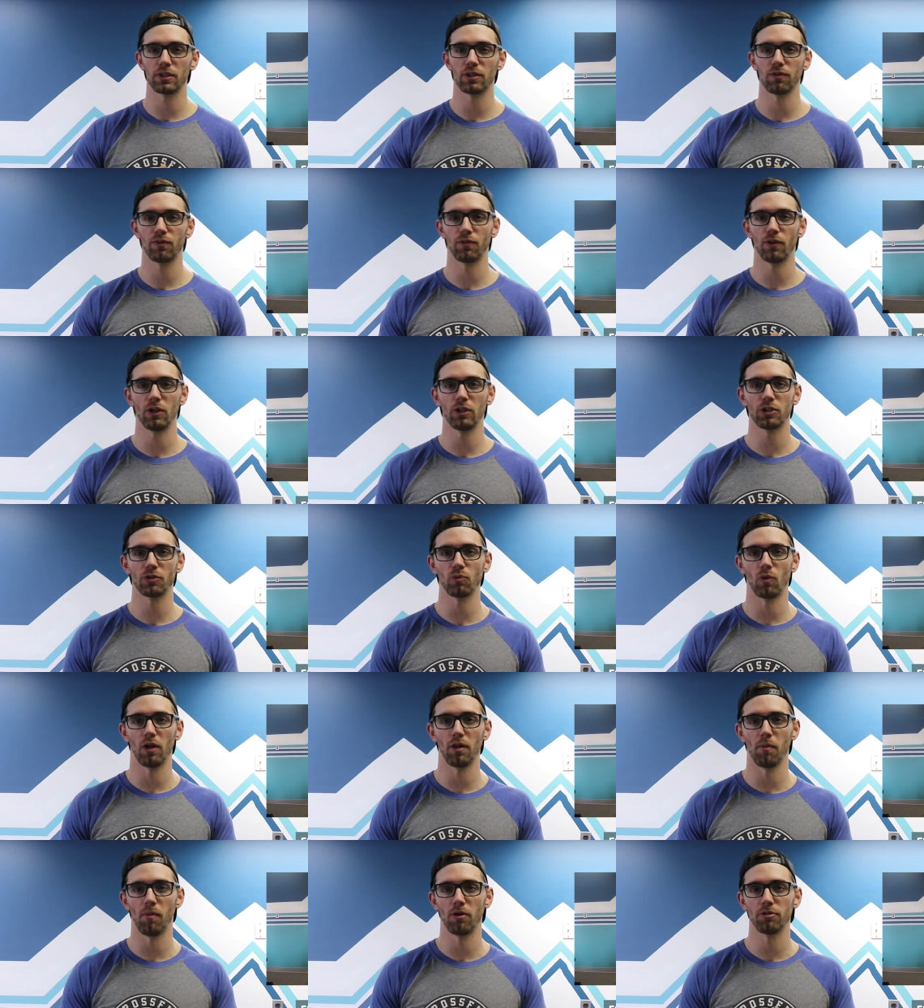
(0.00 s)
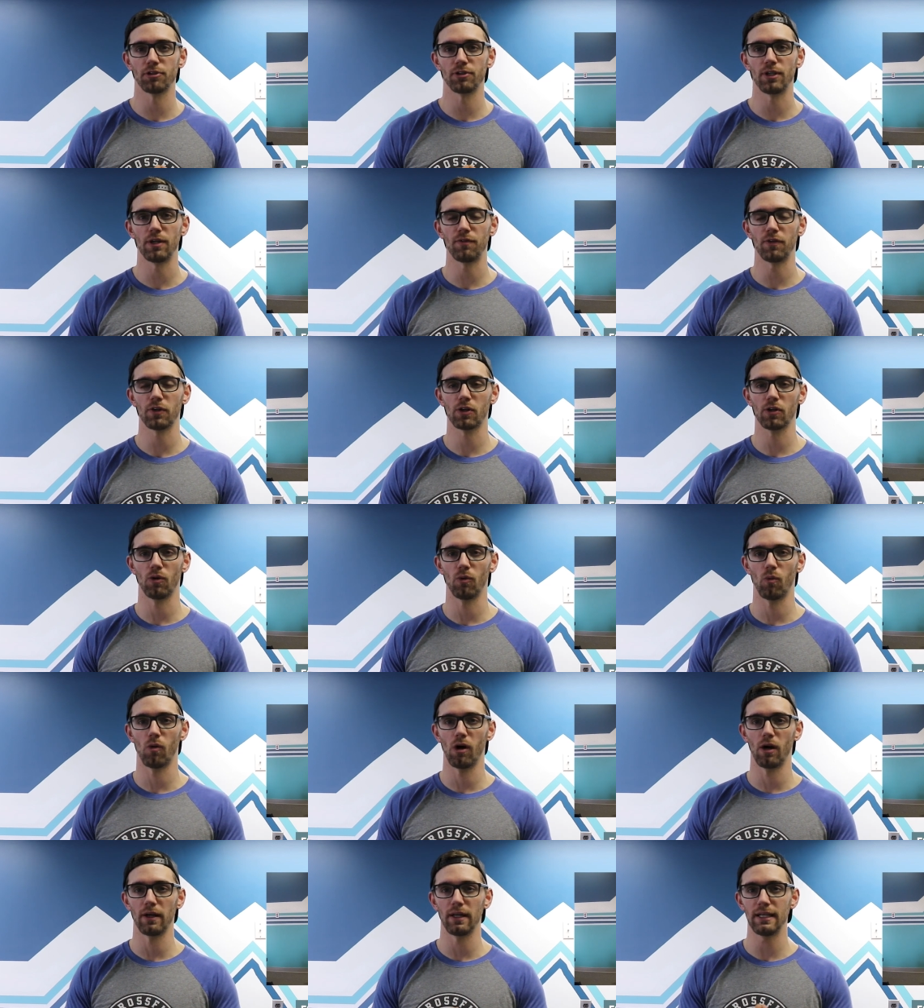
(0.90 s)
The first one, the most difficult
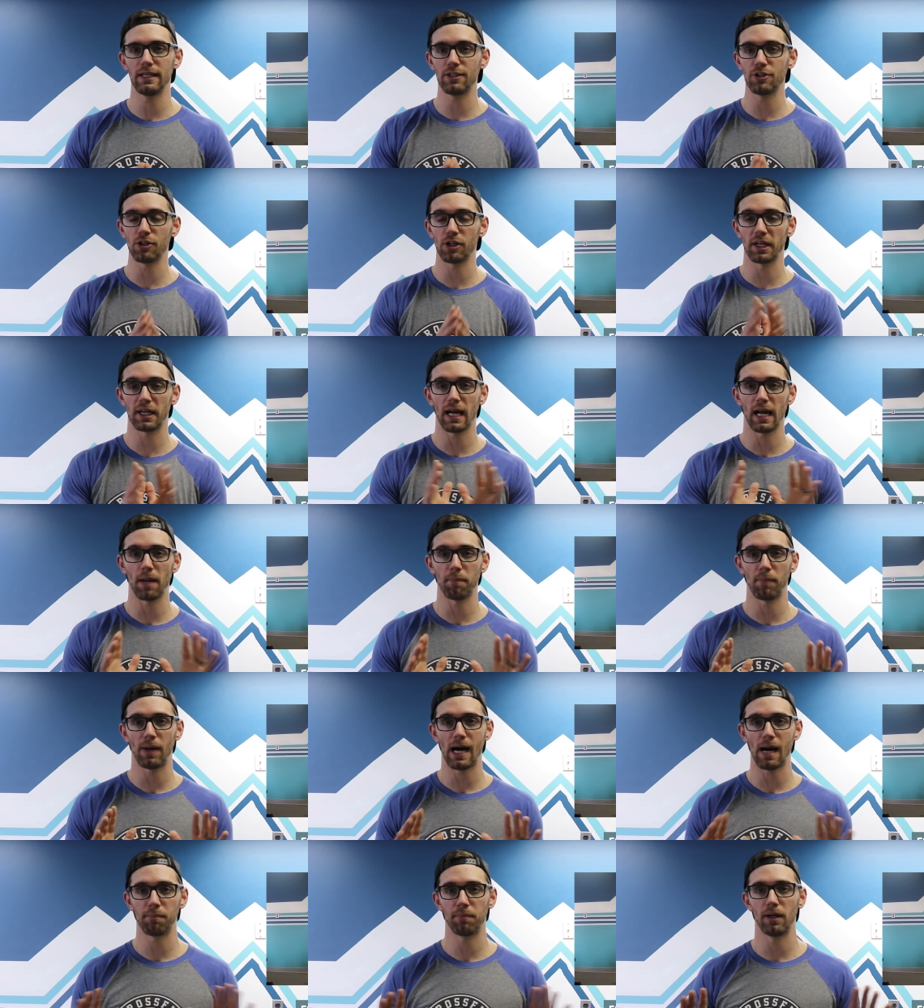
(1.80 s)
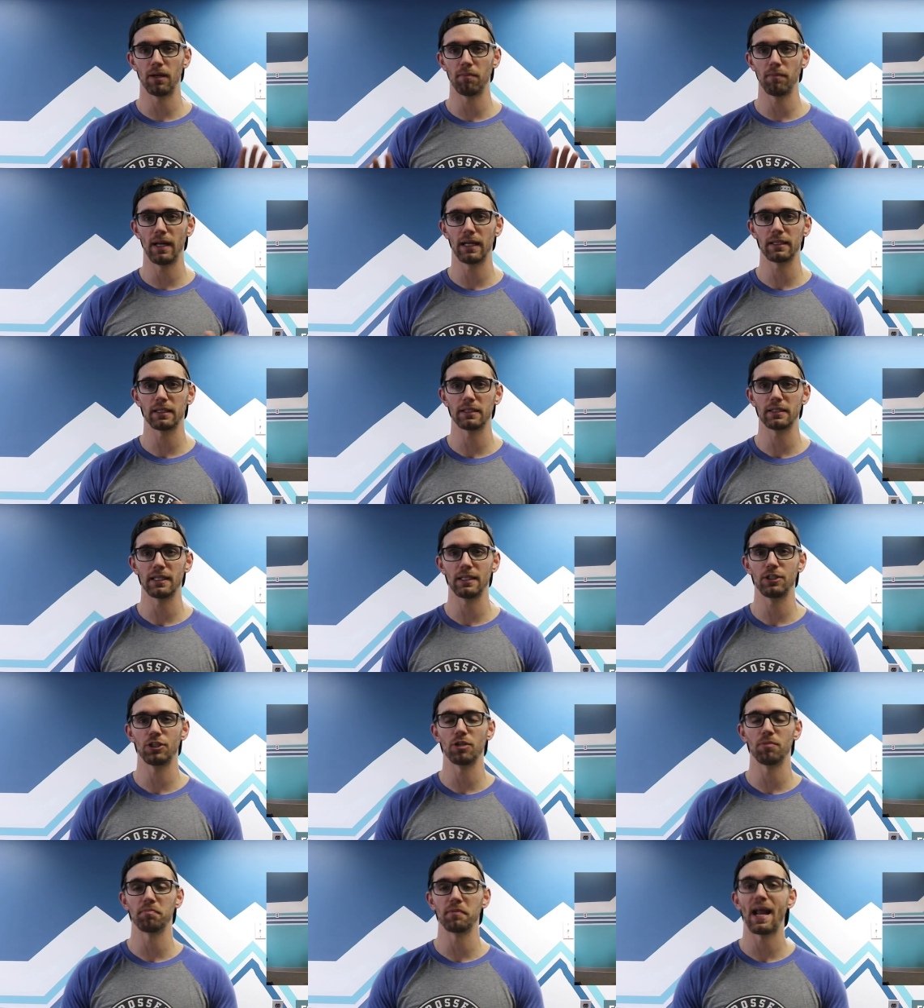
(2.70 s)
one, is you can kind of pop up, make this a
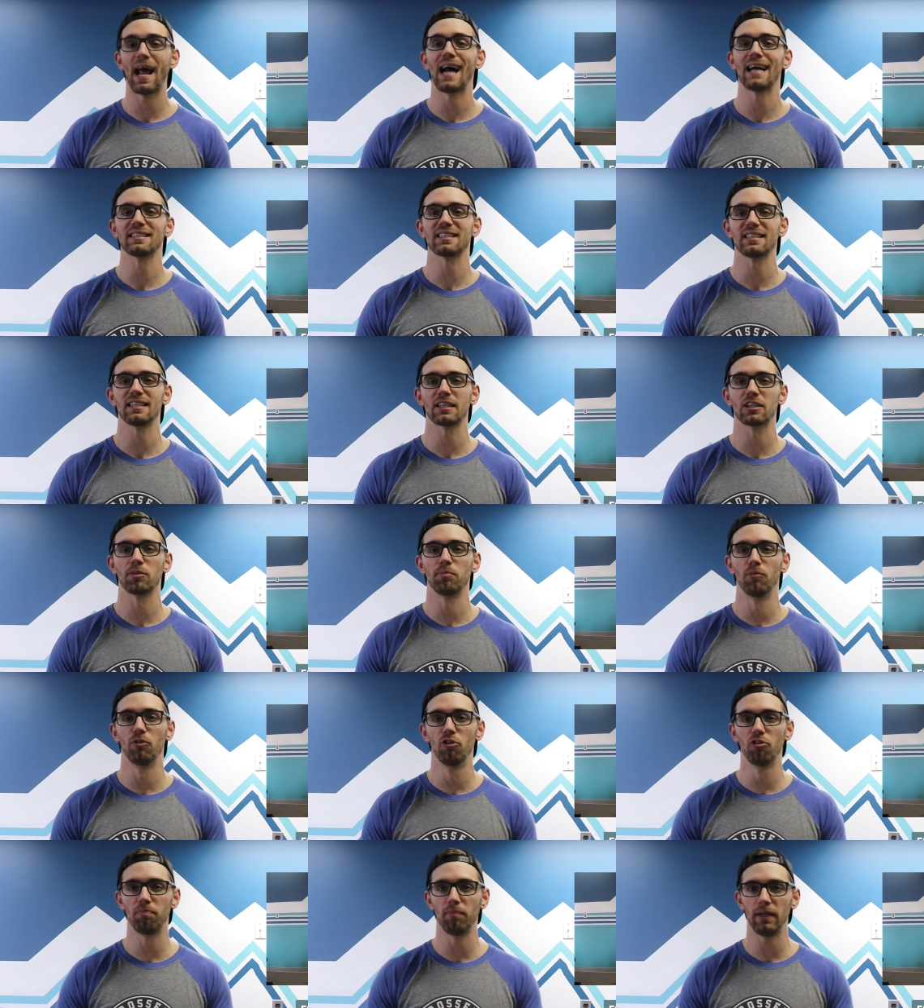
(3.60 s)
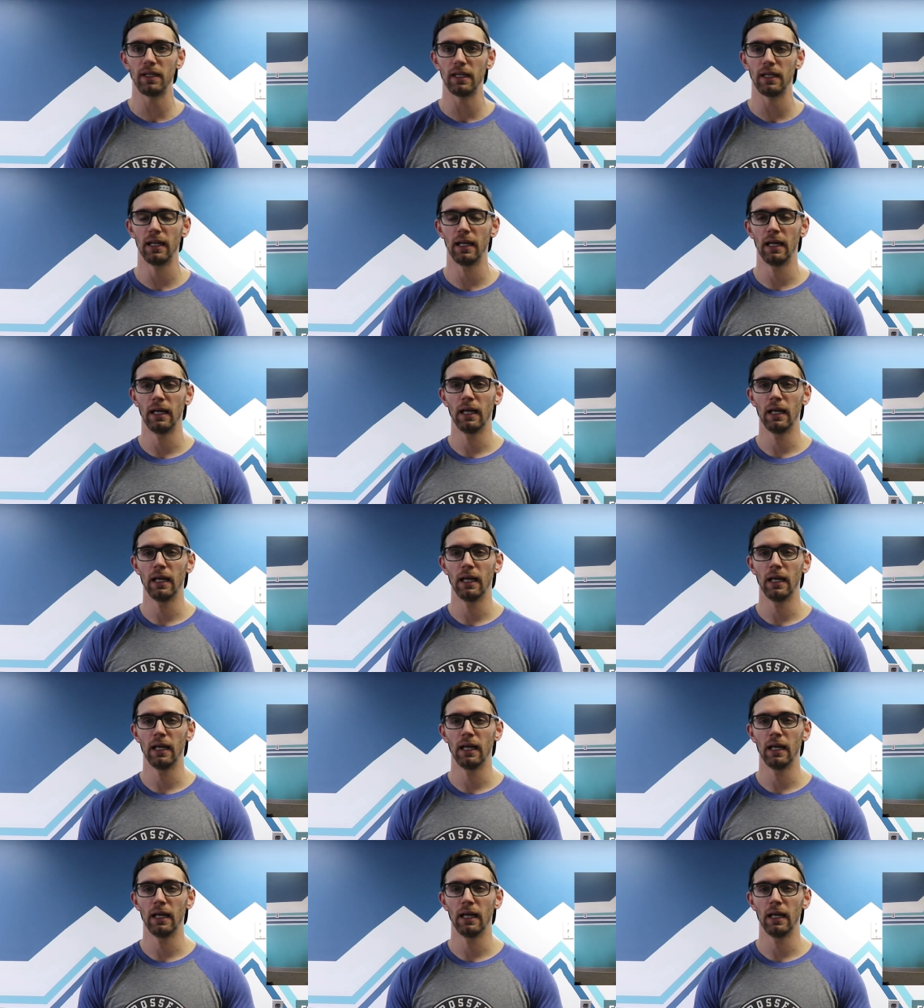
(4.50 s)
gymnastics movement.